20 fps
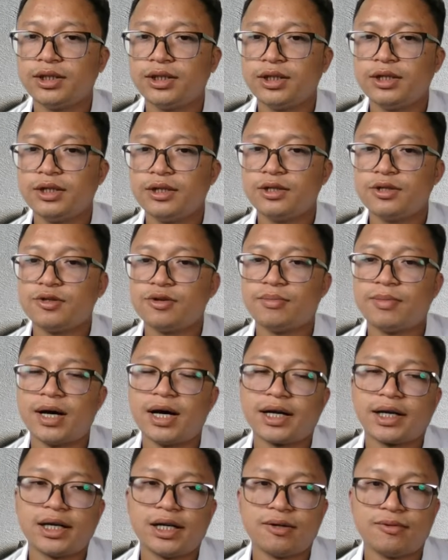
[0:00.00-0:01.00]
So
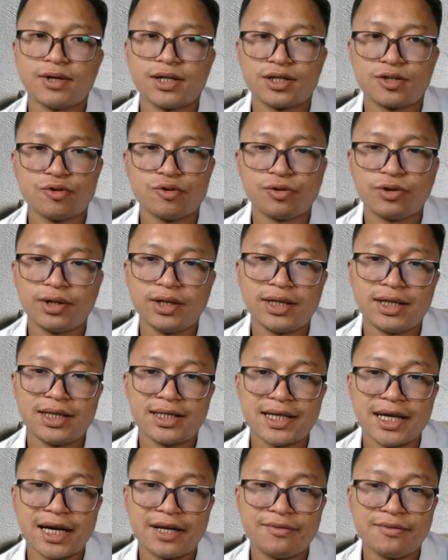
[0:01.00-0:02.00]
market was totally in
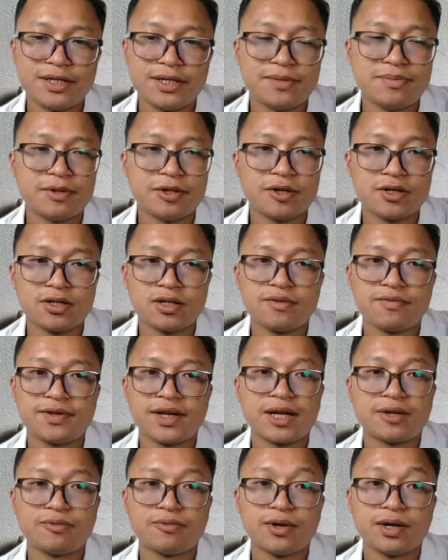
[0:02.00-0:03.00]
sideways because of
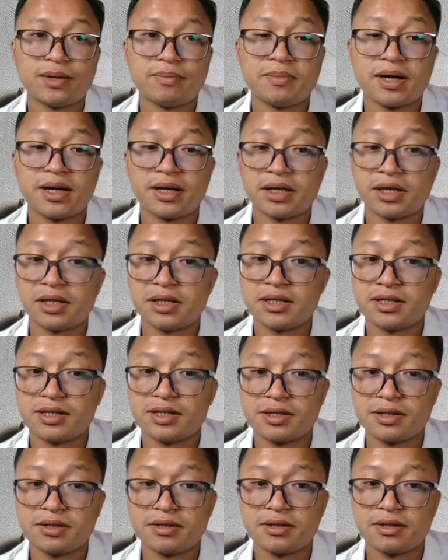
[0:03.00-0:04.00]
that one. Market
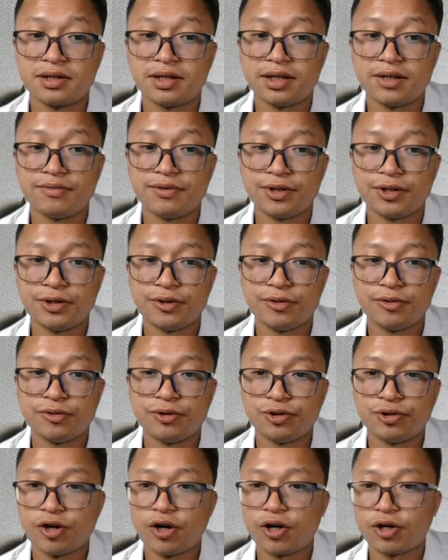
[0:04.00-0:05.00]
is giving you
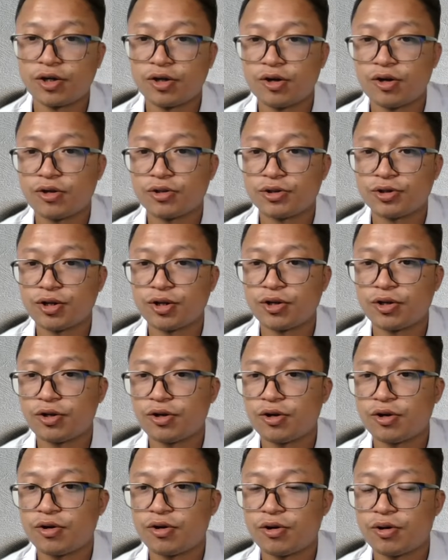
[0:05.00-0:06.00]
short long,
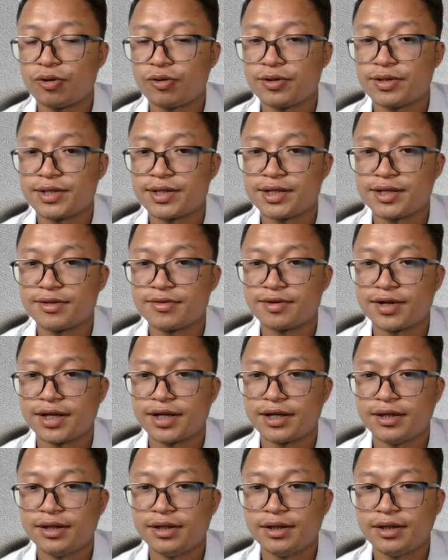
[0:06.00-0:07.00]
all those things, right?
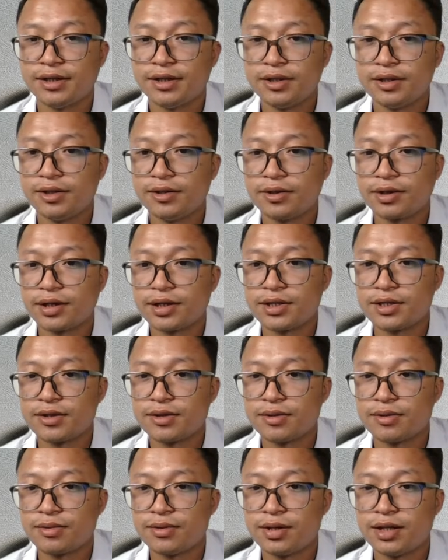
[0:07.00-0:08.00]
Okay,
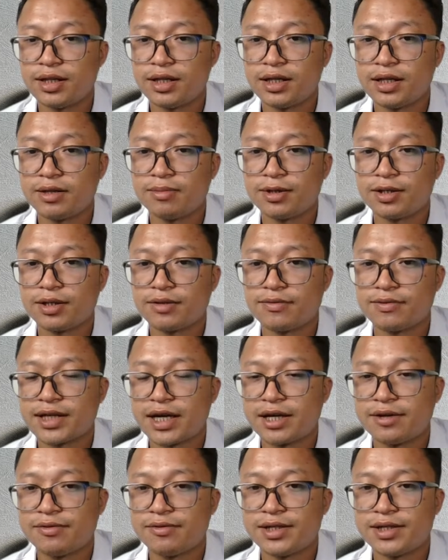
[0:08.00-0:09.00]
so a little bit of
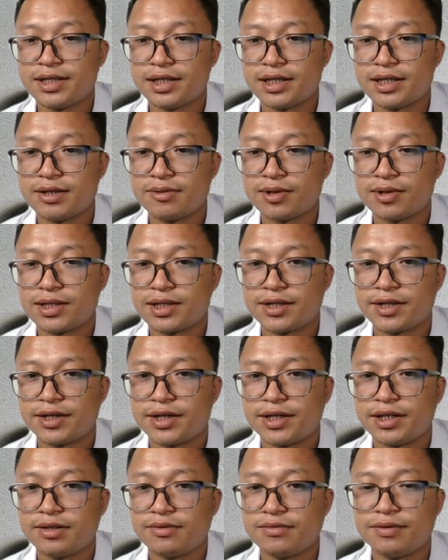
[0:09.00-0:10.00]
sideways it was
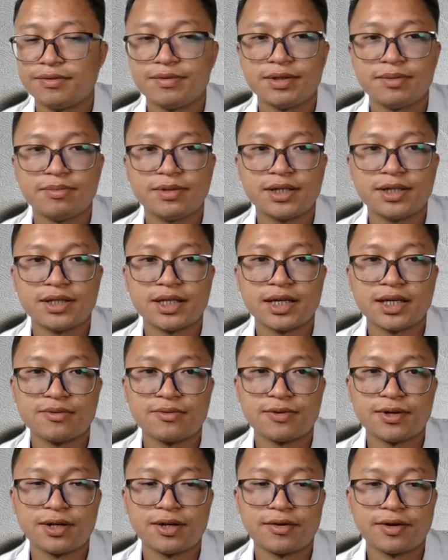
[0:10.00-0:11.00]
creating in 15 minutes as
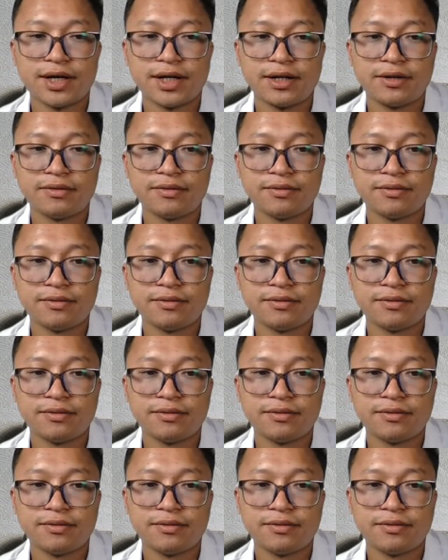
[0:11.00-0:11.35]
well, right?